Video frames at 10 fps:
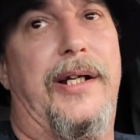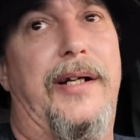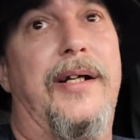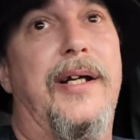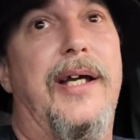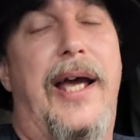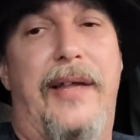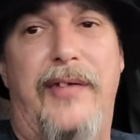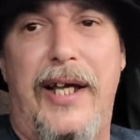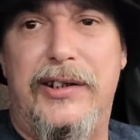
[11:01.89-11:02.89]

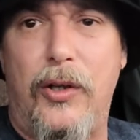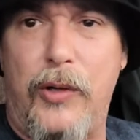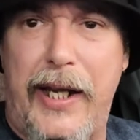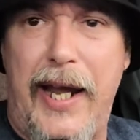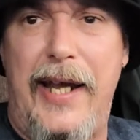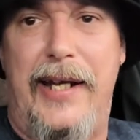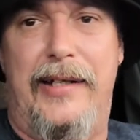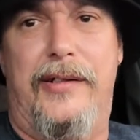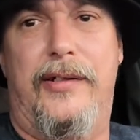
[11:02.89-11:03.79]
And that's okay.